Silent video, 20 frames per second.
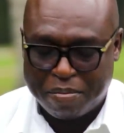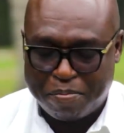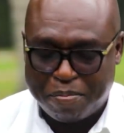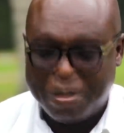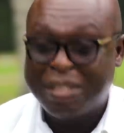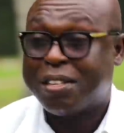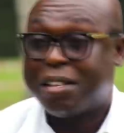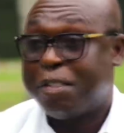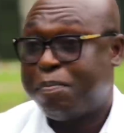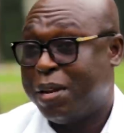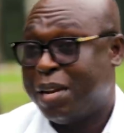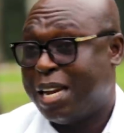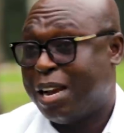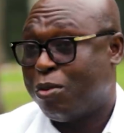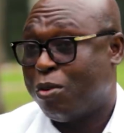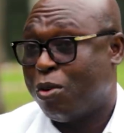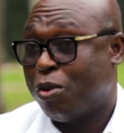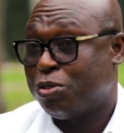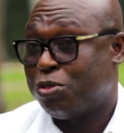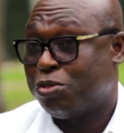Peacekeeping
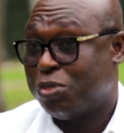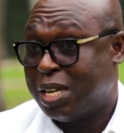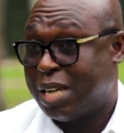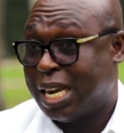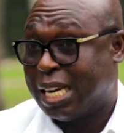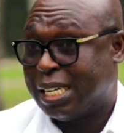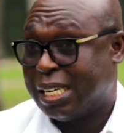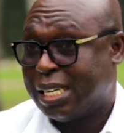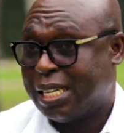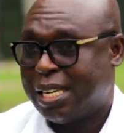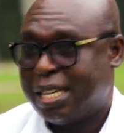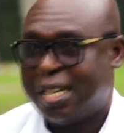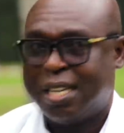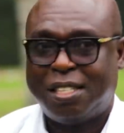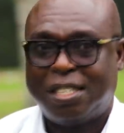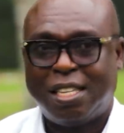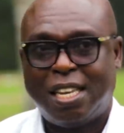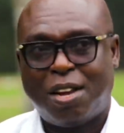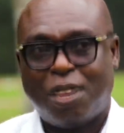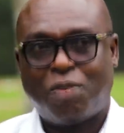in Sudan.
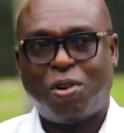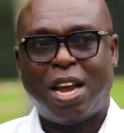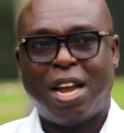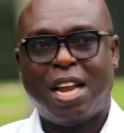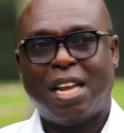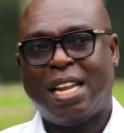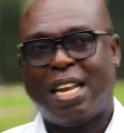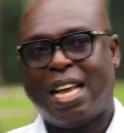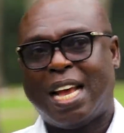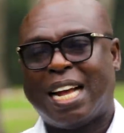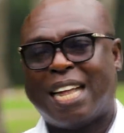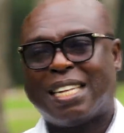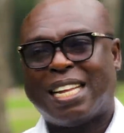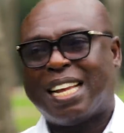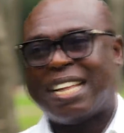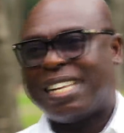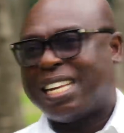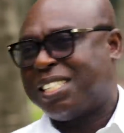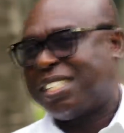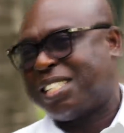The
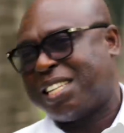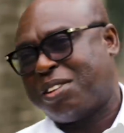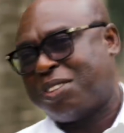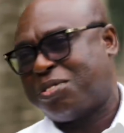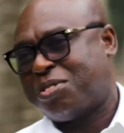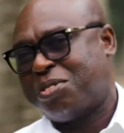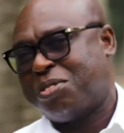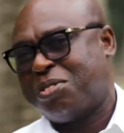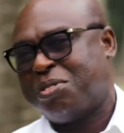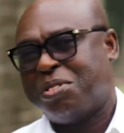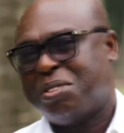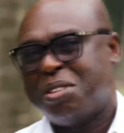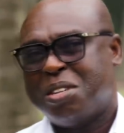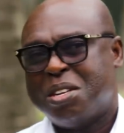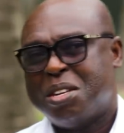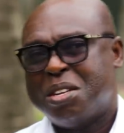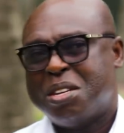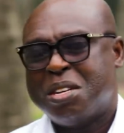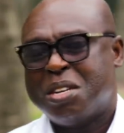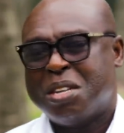other nationals, you
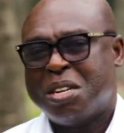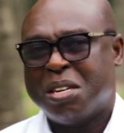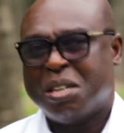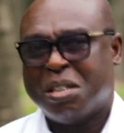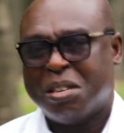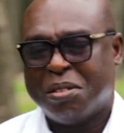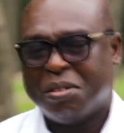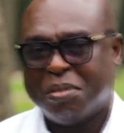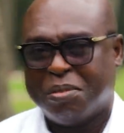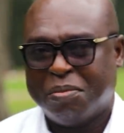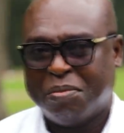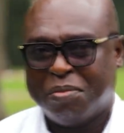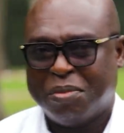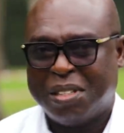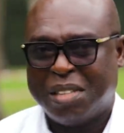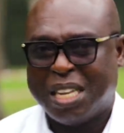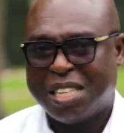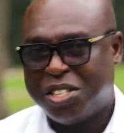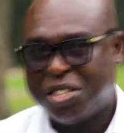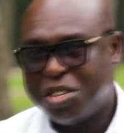know,
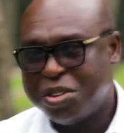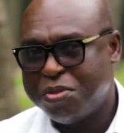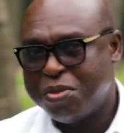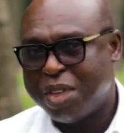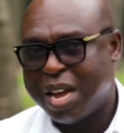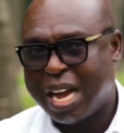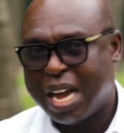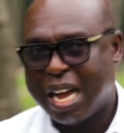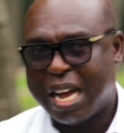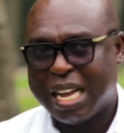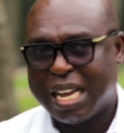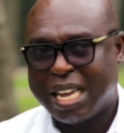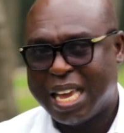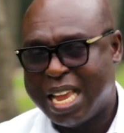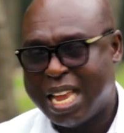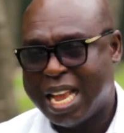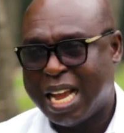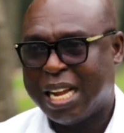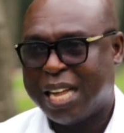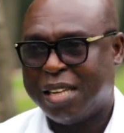Nigeria,
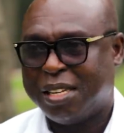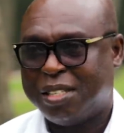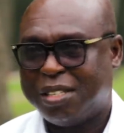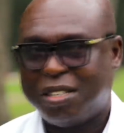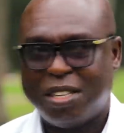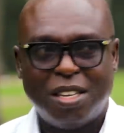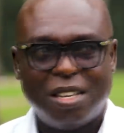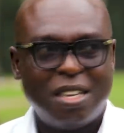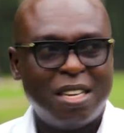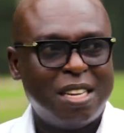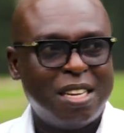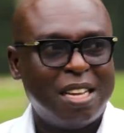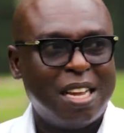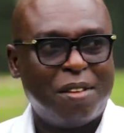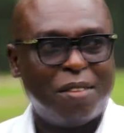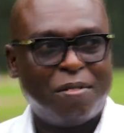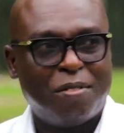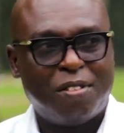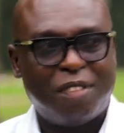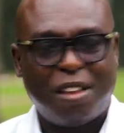Kenya, and see,
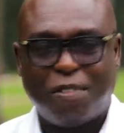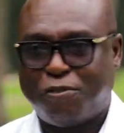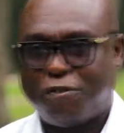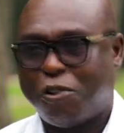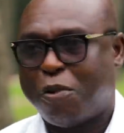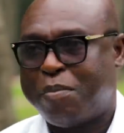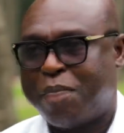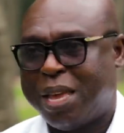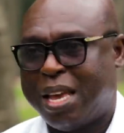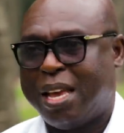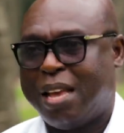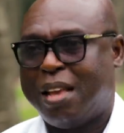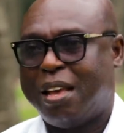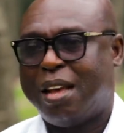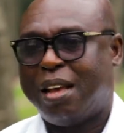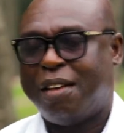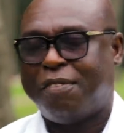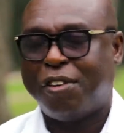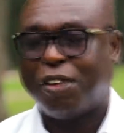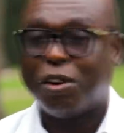if for me,
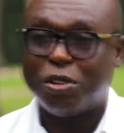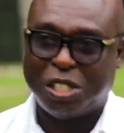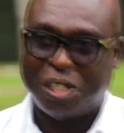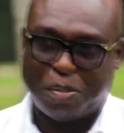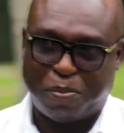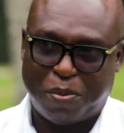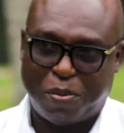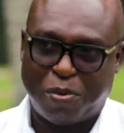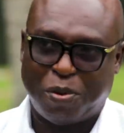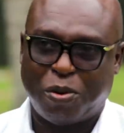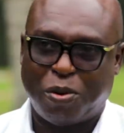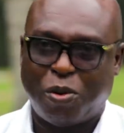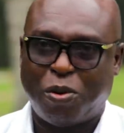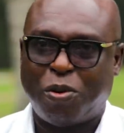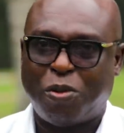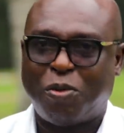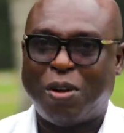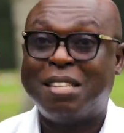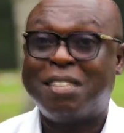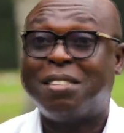a fellowship, you
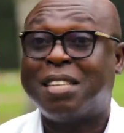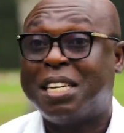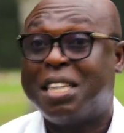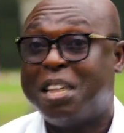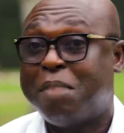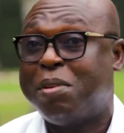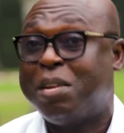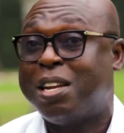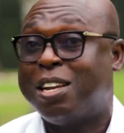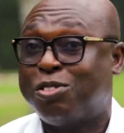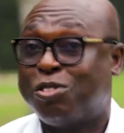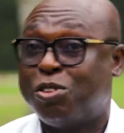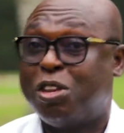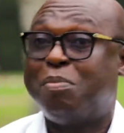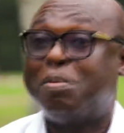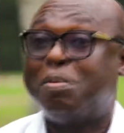know, one Sunday, business, you